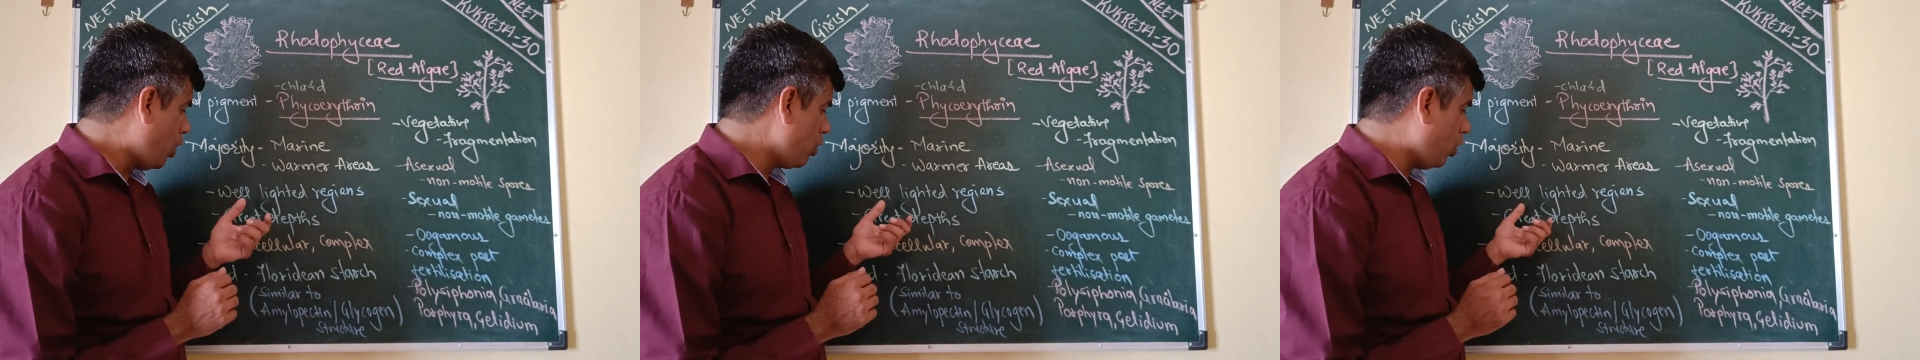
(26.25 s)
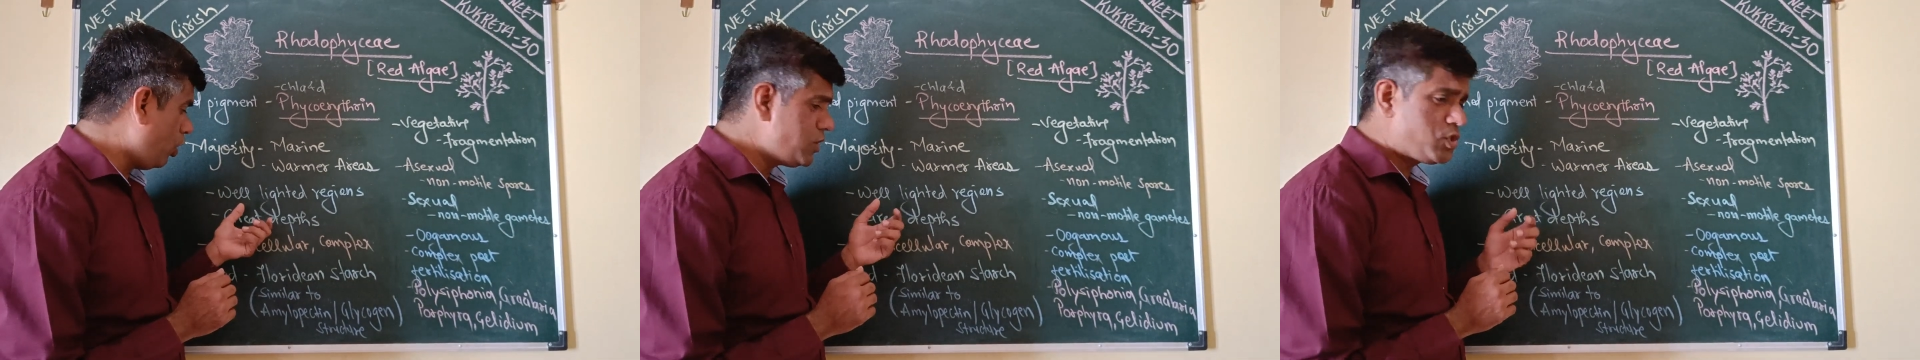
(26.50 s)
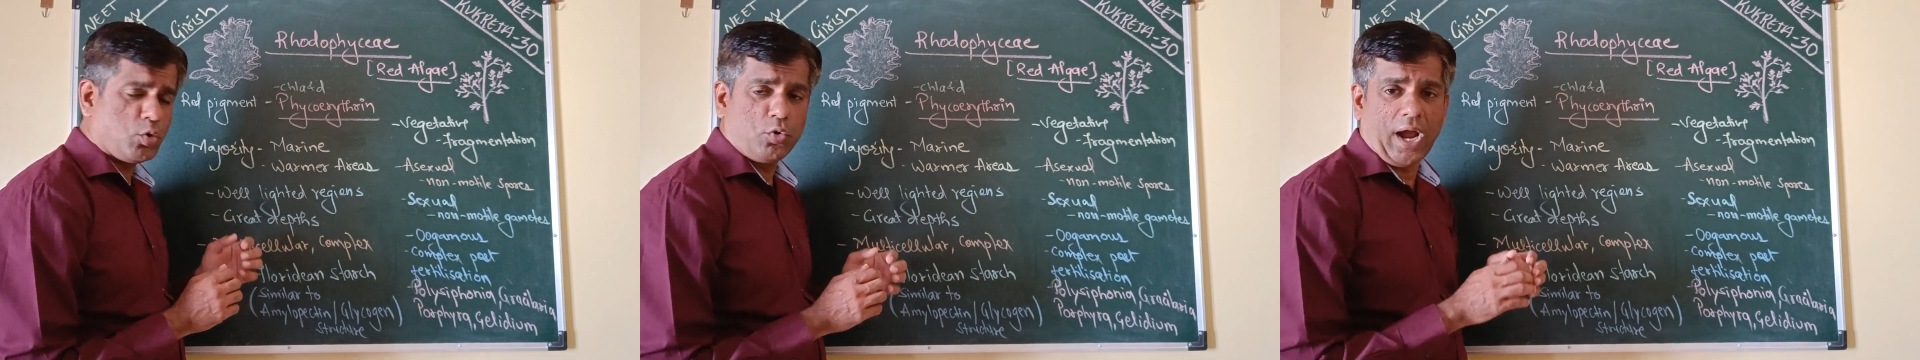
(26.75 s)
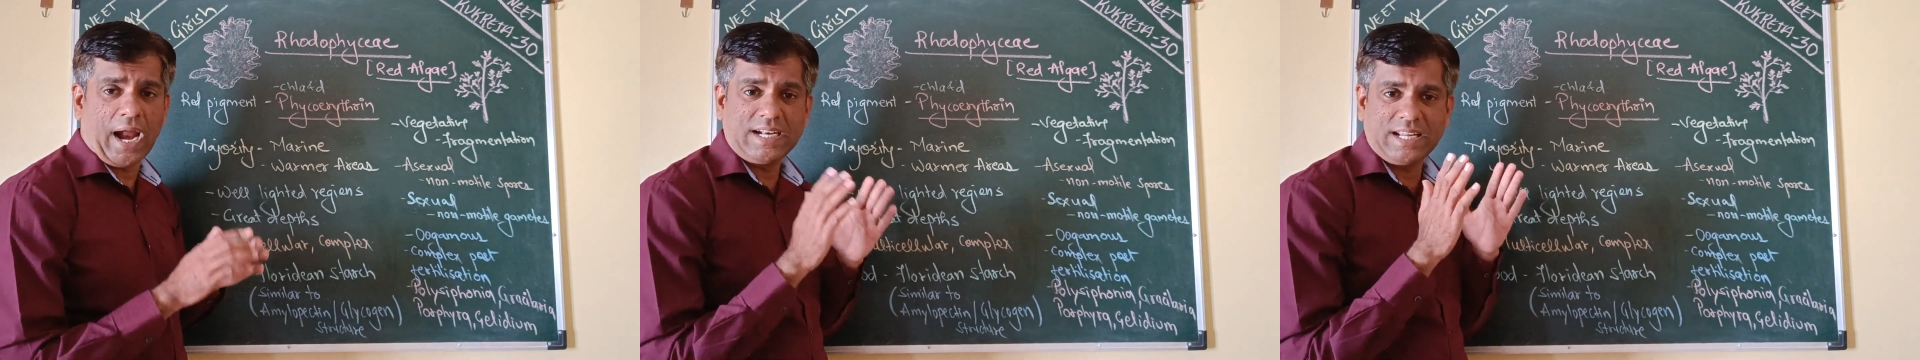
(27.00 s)
or
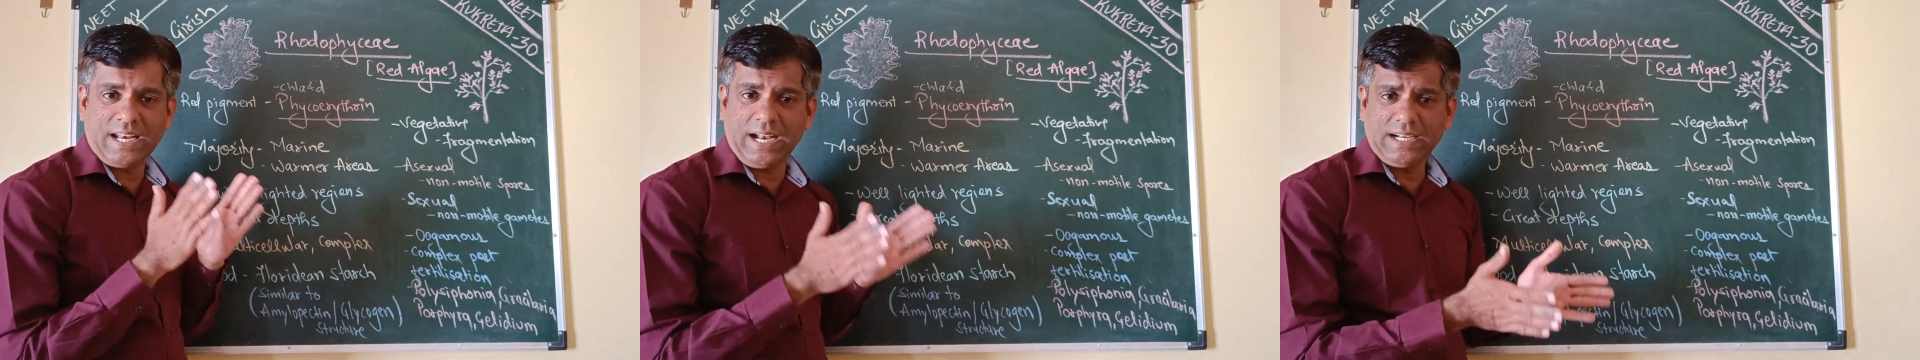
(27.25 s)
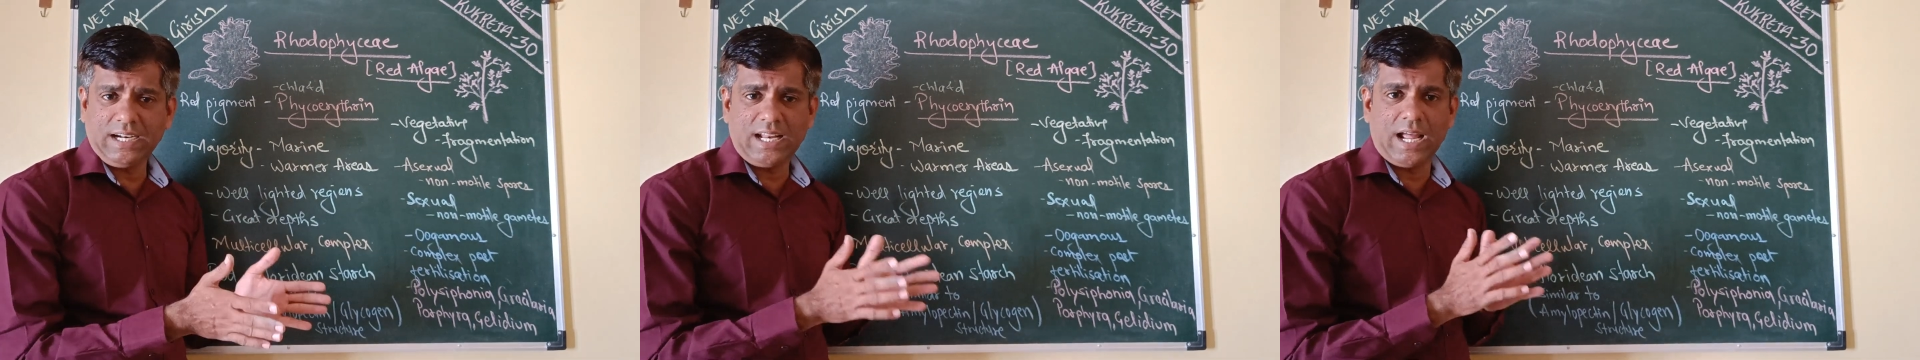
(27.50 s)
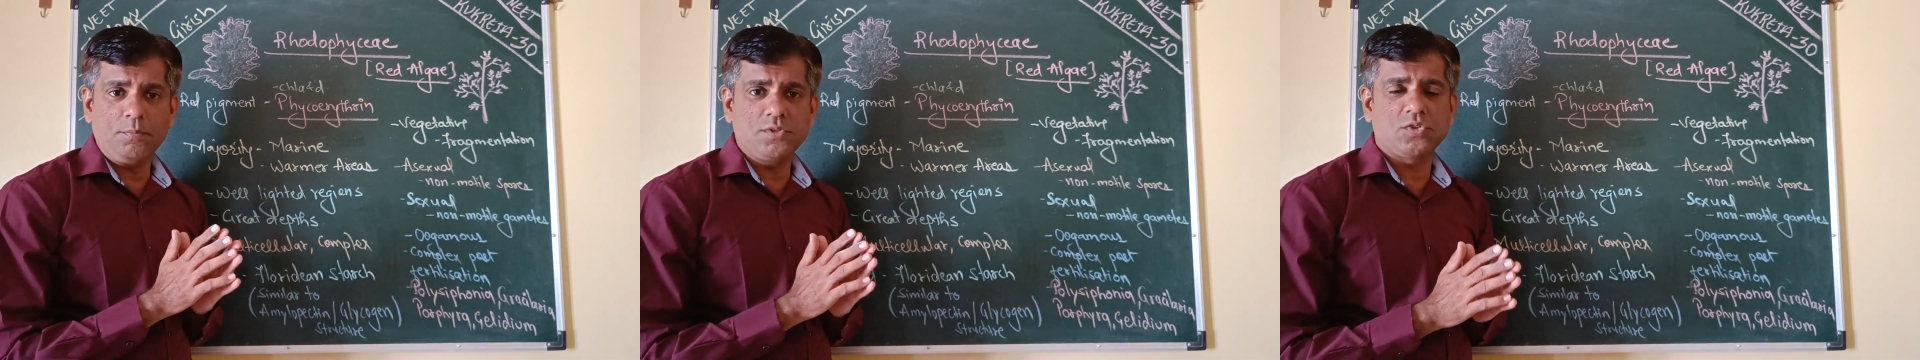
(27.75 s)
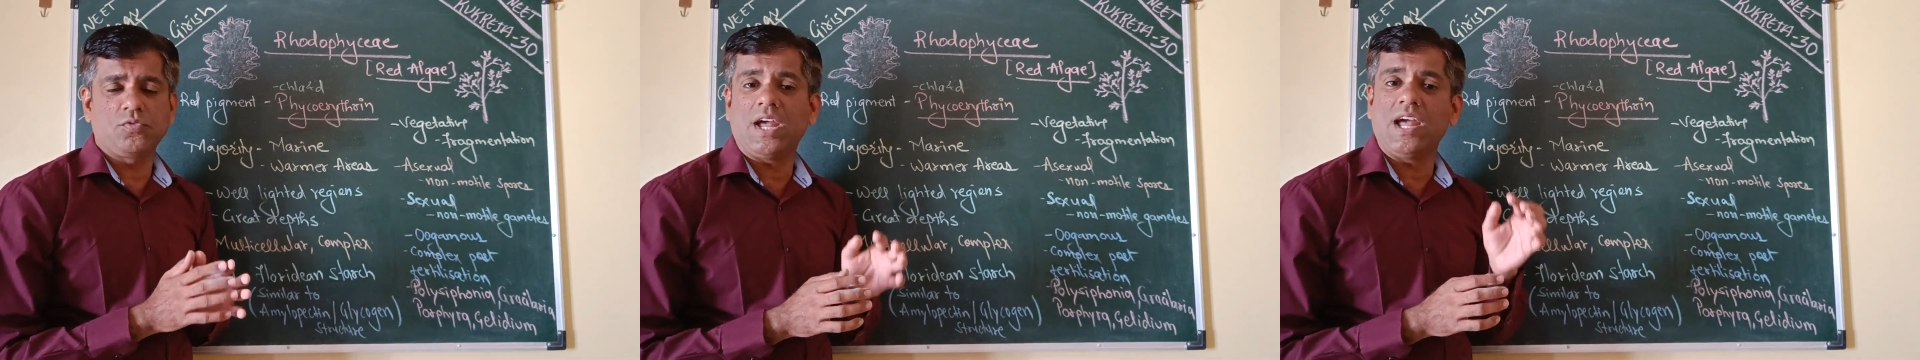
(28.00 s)
also at greater
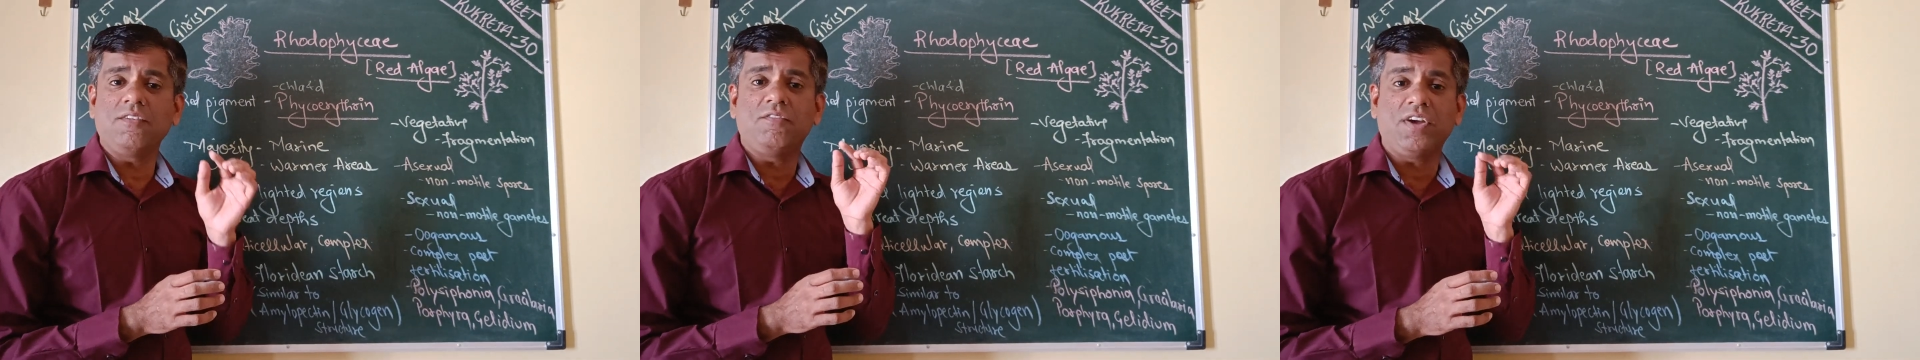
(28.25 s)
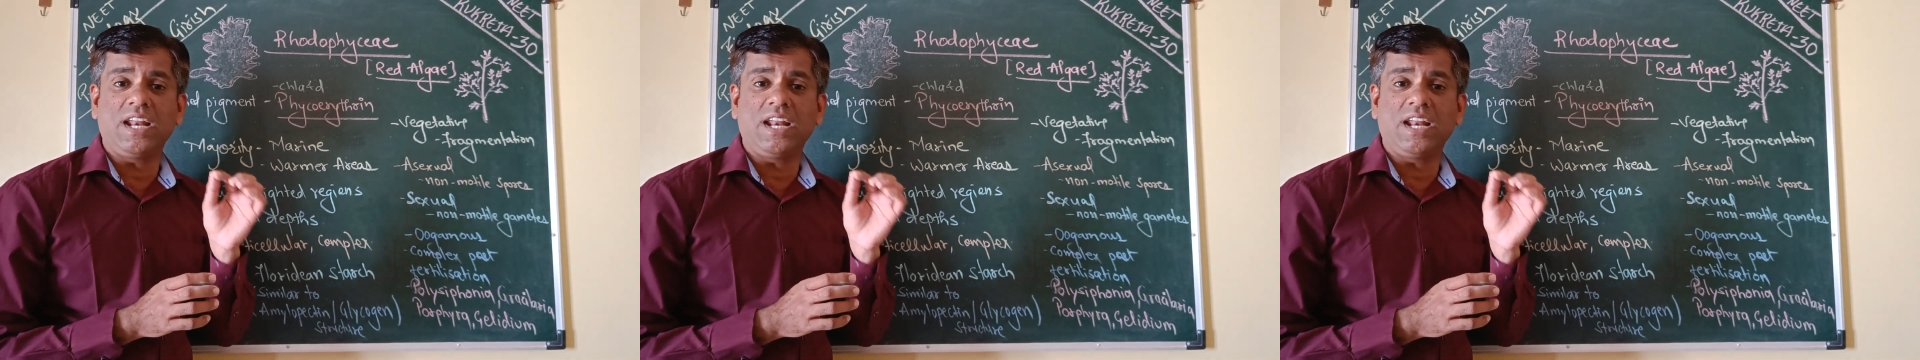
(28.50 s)
depths where